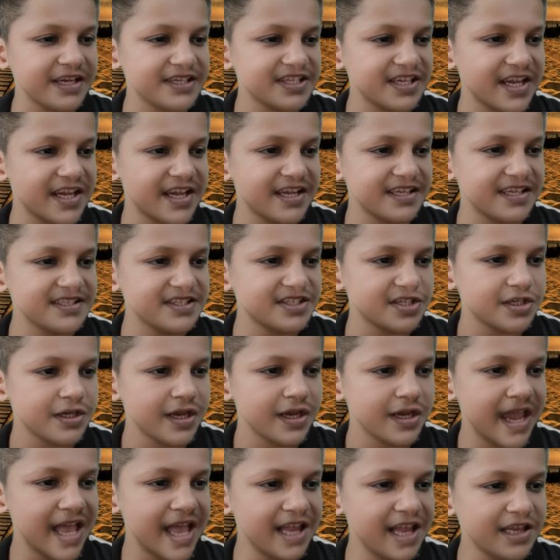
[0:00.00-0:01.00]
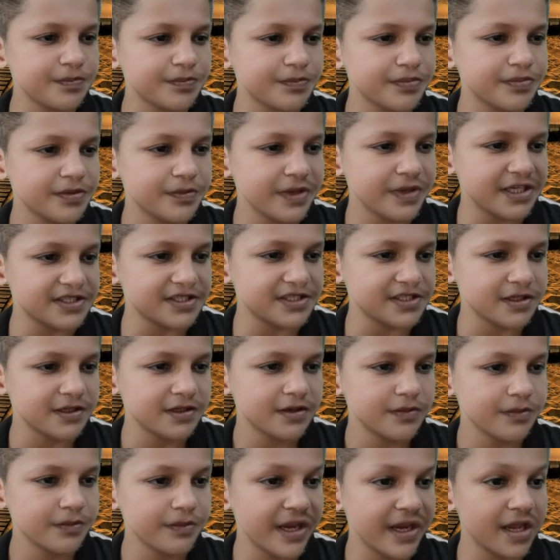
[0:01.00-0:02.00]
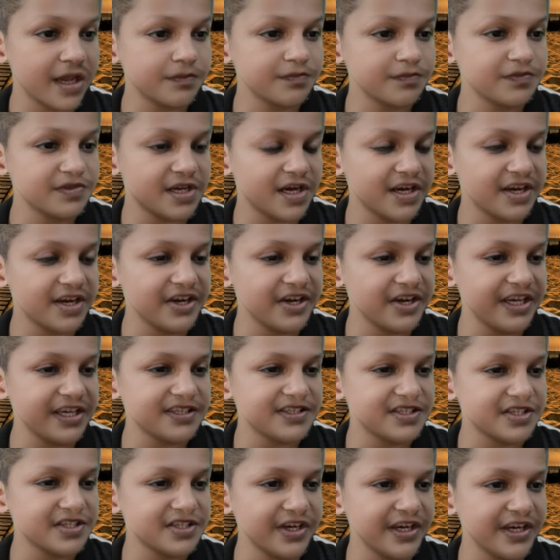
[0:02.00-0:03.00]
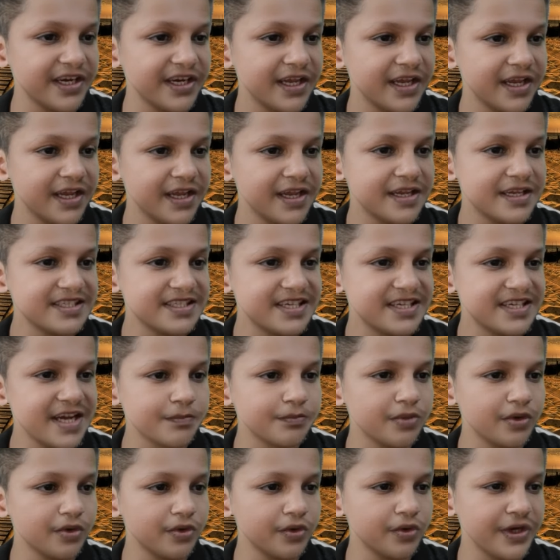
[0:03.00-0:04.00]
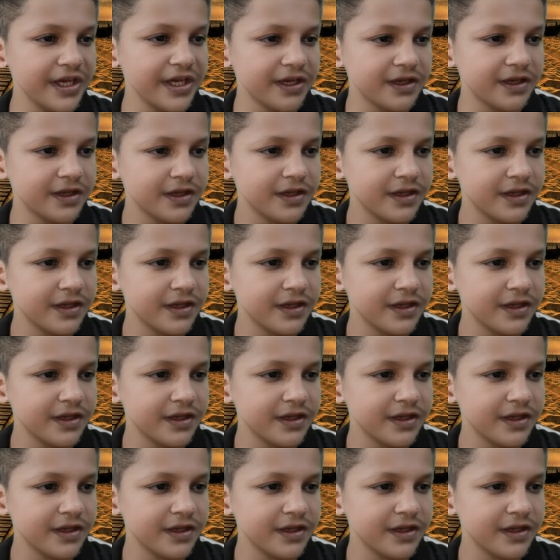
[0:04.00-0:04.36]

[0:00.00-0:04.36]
can't help but becomes a green screen jamboree.